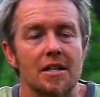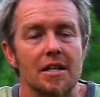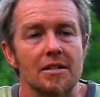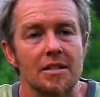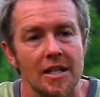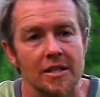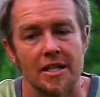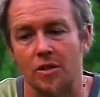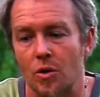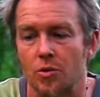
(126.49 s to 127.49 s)
and
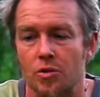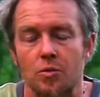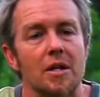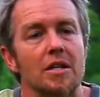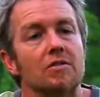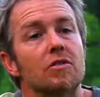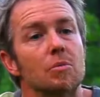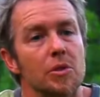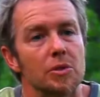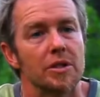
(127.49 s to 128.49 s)
then those are ready for
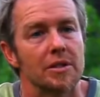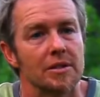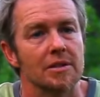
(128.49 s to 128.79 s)
building.